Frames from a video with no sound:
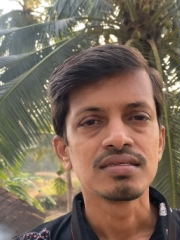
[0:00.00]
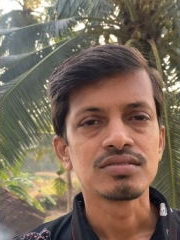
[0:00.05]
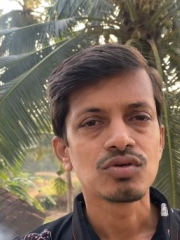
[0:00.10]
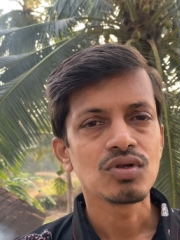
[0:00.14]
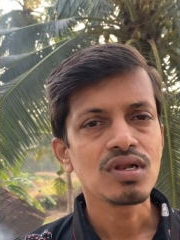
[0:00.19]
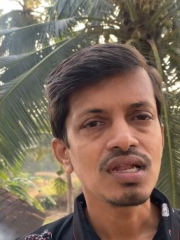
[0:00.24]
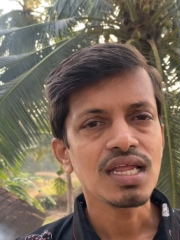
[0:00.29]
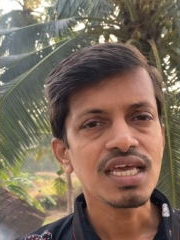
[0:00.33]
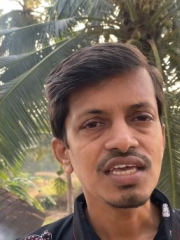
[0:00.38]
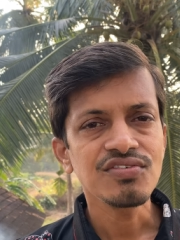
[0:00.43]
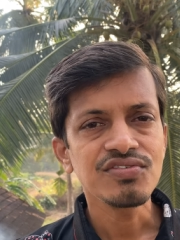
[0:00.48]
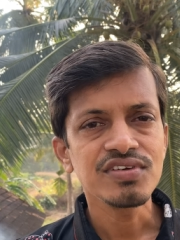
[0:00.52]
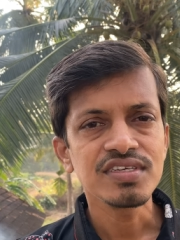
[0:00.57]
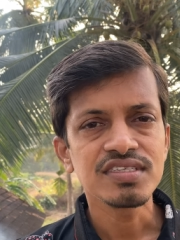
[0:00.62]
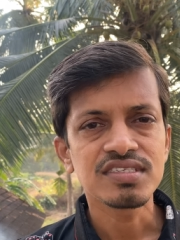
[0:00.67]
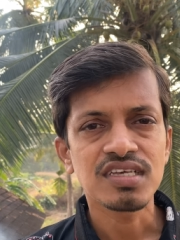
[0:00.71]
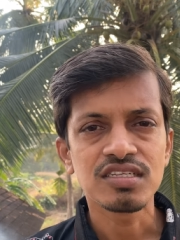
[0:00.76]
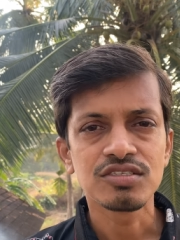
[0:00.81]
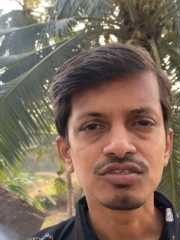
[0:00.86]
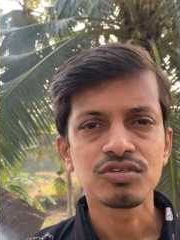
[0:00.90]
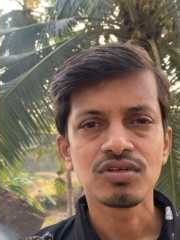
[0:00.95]
So life
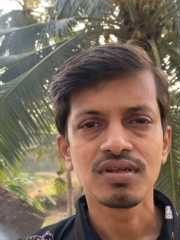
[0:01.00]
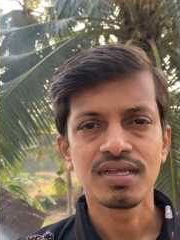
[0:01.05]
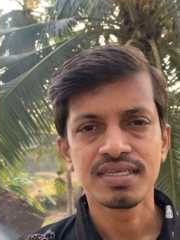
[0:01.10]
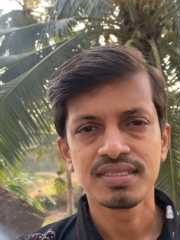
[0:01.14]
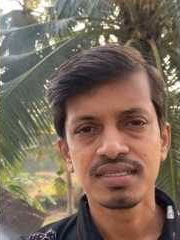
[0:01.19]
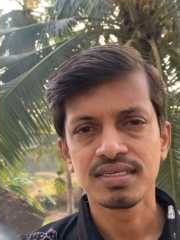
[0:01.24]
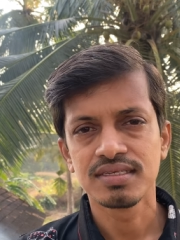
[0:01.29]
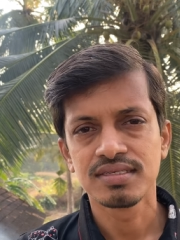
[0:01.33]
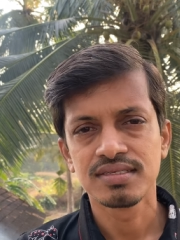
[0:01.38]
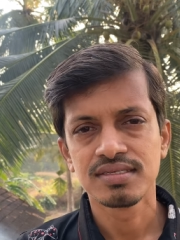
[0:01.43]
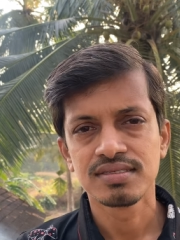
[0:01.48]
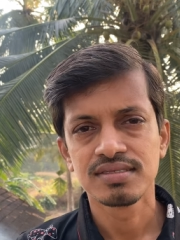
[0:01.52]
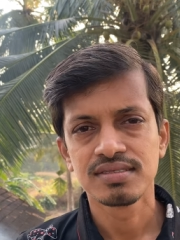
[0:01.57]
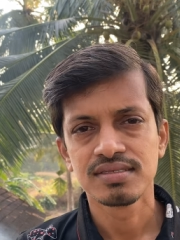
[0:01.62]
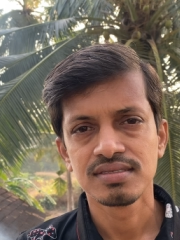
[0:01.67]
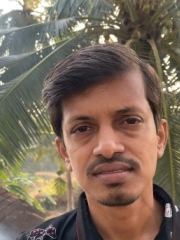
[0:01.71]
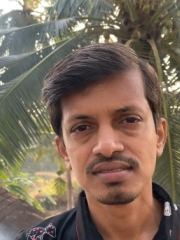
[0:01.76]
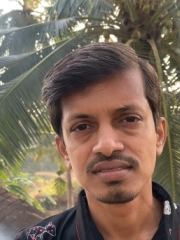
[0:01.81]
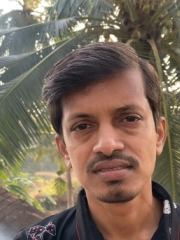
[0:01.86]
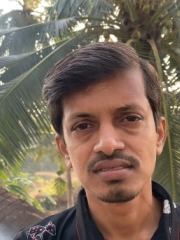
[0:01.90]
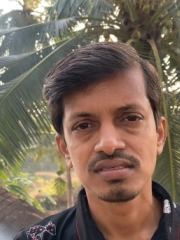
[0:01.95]
is also like
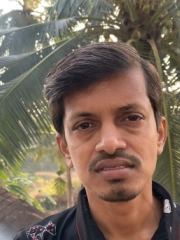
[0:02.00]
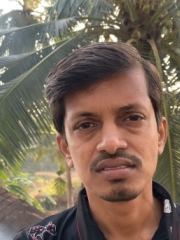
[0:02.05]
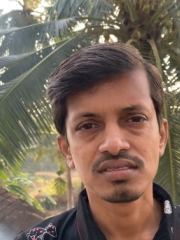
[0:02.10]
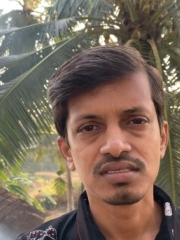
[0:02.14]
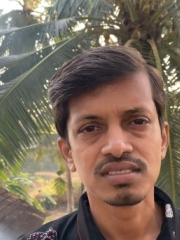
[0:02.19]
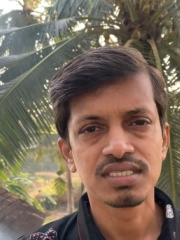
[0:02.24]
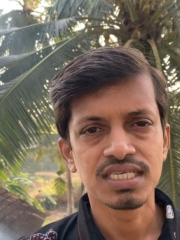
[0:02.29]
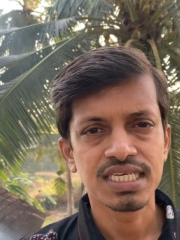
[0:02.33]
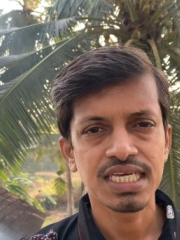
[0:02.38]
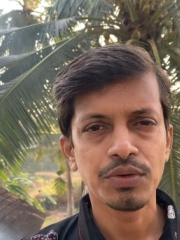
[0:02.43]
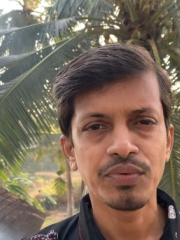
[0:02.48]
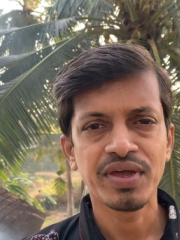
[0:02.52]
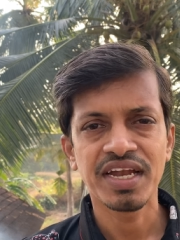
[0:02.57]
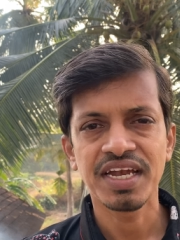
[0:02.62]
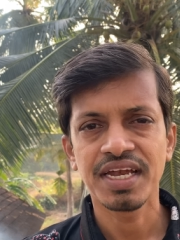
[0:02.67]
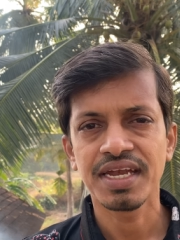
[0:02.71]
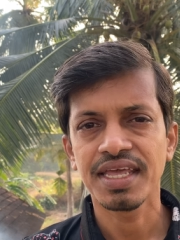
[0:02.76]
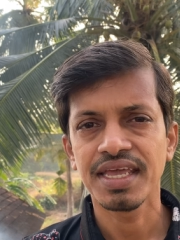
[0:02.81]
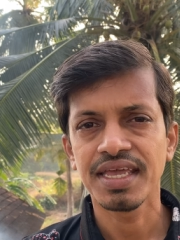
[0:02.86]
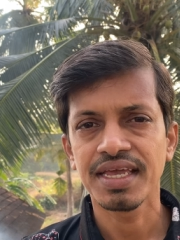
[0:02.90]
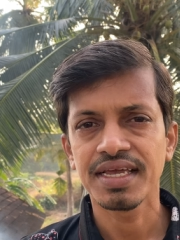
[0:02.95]
this, give
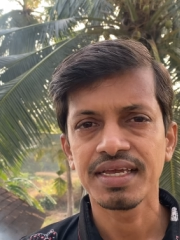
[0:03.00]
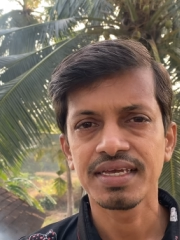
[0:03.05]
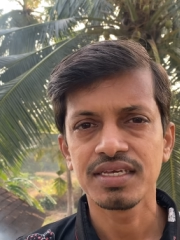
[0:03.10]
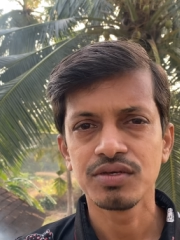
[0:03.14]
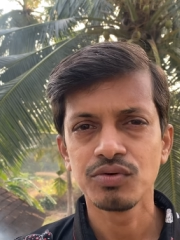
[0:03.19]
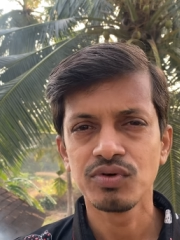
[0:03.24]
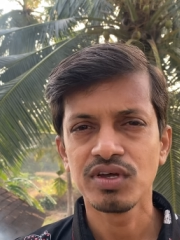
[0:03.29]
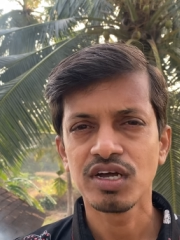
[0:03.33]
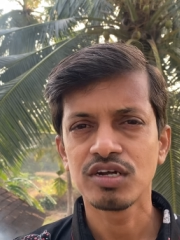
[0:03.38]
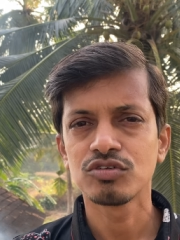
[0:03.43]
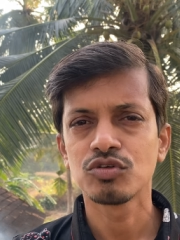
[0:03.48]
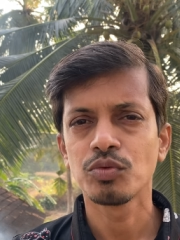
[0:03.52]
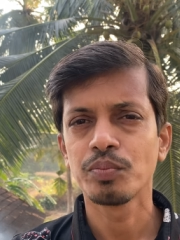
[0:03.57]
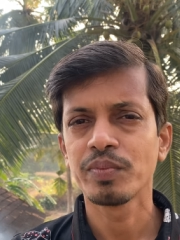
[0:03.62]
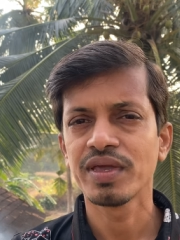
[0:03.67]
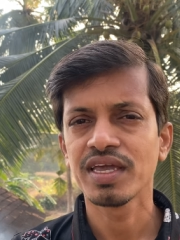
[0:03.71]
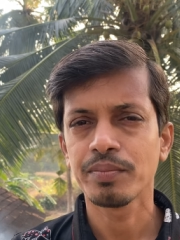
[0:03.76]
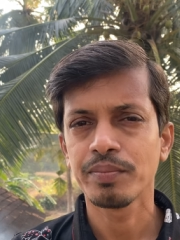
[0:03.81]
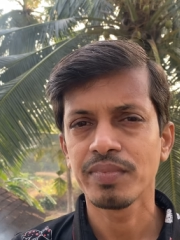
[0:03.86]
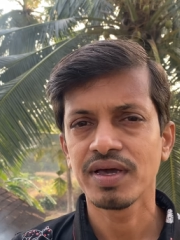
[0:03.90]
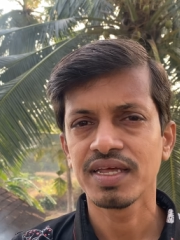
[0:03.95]
and take. You have to
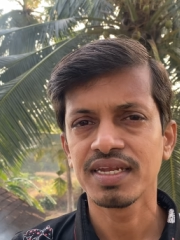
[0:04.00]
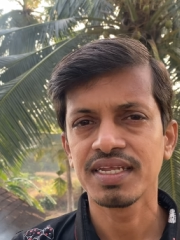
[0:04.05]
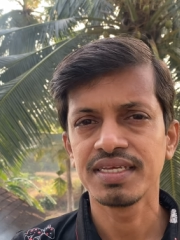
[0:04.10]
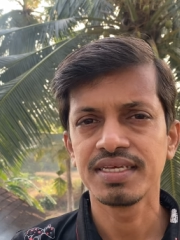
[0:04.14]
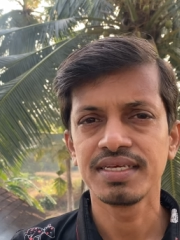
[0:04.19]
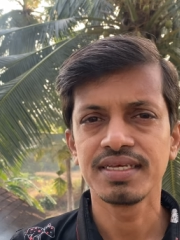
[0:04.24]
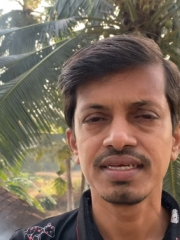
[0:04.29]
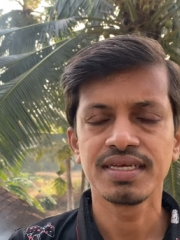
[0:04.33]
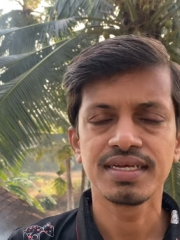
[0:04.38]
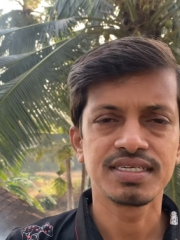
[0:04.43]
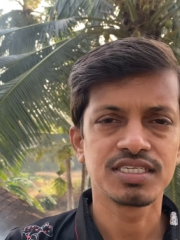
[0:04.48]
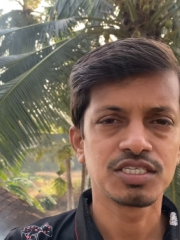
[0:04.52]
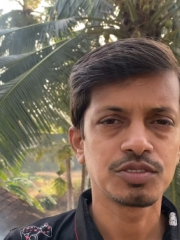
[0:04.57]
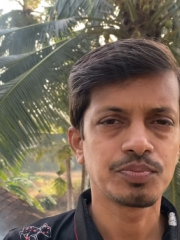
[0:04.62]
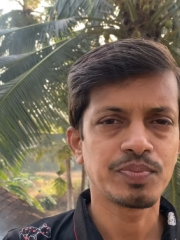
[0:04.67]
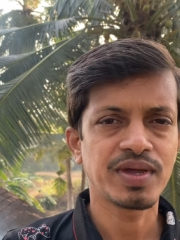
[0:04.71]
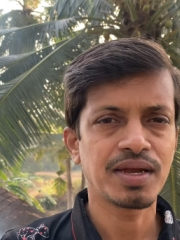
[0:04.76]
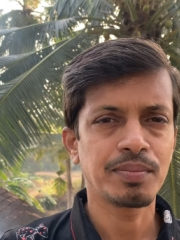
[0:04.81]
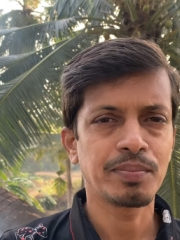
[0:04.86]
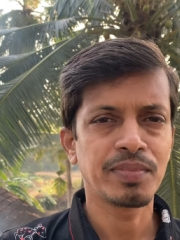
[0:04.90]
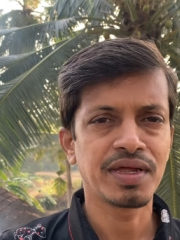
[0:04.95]
make money and
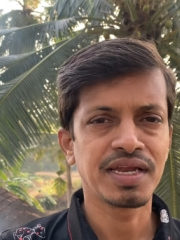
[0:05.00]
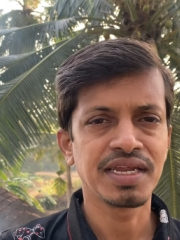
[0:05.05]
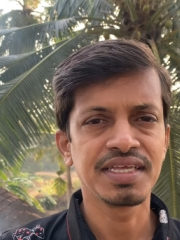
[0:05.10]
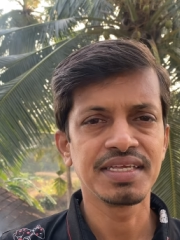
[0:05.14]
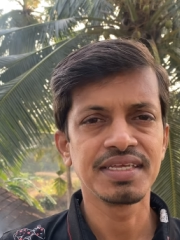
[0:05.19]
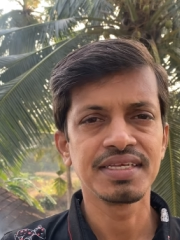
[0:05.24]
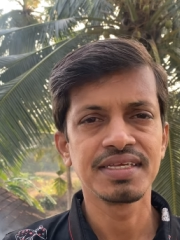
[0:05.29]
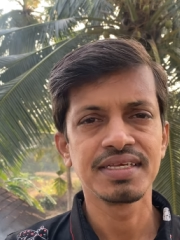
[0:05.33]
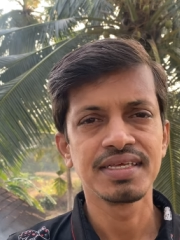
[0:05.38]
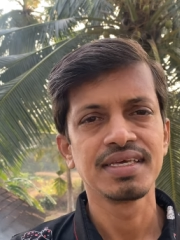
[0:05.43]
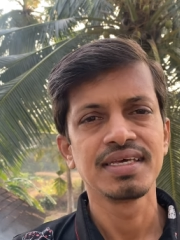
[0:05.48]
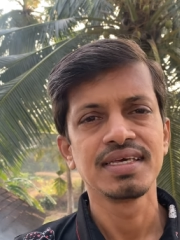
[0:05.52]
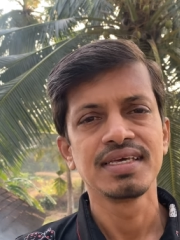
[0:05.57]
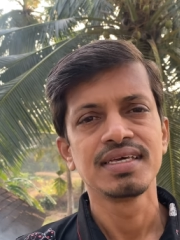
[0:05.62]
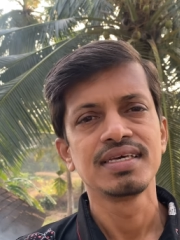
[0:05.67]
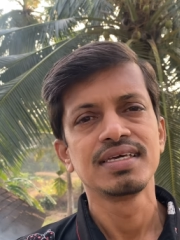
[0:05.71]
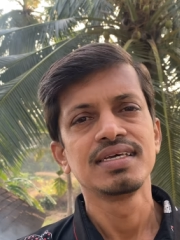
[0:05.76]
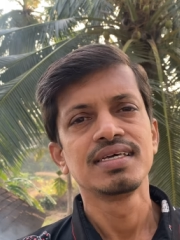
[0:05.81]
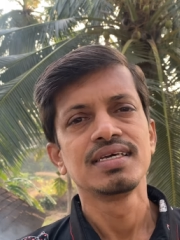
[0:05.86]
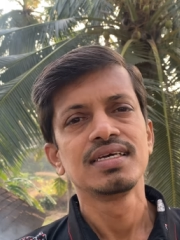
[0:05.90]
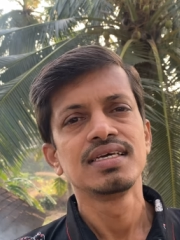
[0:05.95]
spend money.
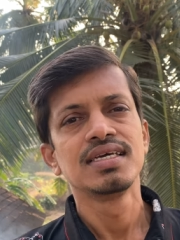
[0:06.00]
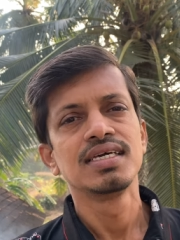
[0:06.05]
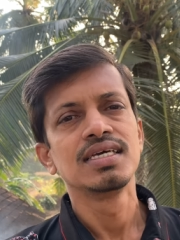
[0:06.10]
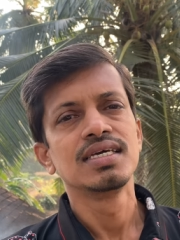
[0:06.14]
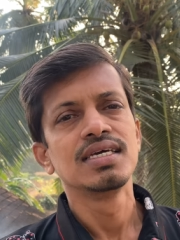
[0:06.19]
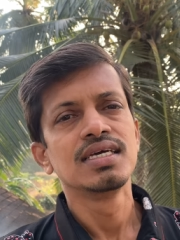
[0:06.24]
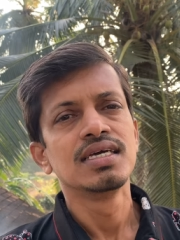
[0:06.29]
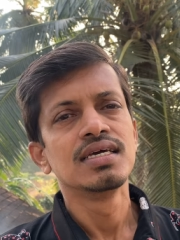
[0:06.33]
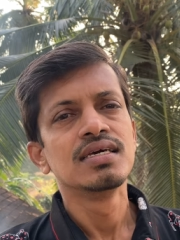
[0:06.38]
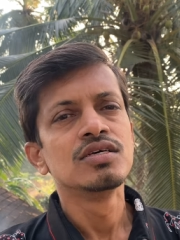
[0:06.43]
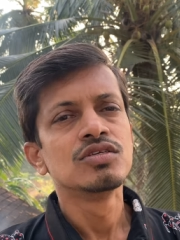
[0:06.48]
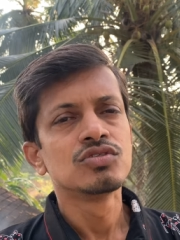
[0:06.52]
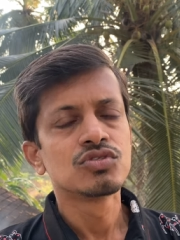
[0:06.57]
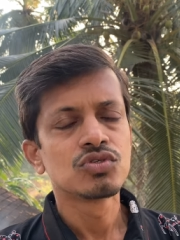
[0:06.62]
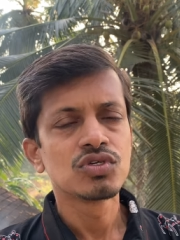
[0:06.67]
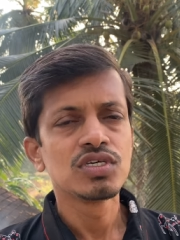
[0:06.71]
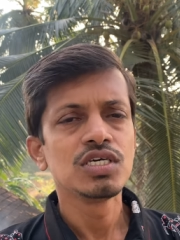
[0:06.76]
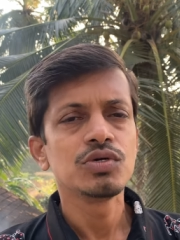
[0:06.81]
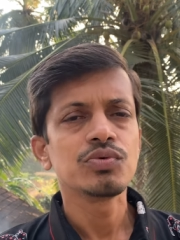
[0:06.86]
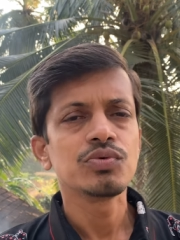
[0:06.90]
So